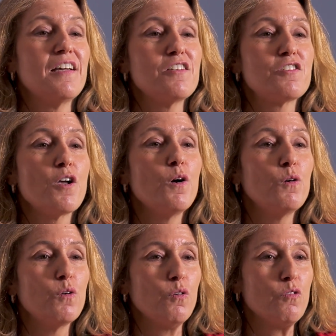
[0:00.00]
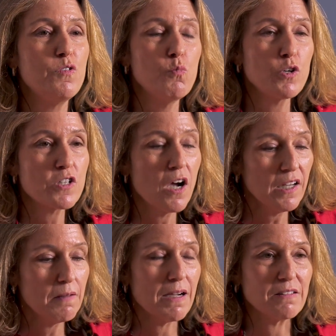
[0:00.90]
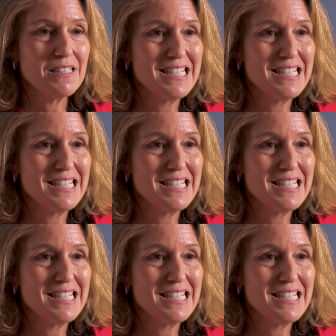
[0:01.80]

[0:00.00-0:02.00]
So we're talking about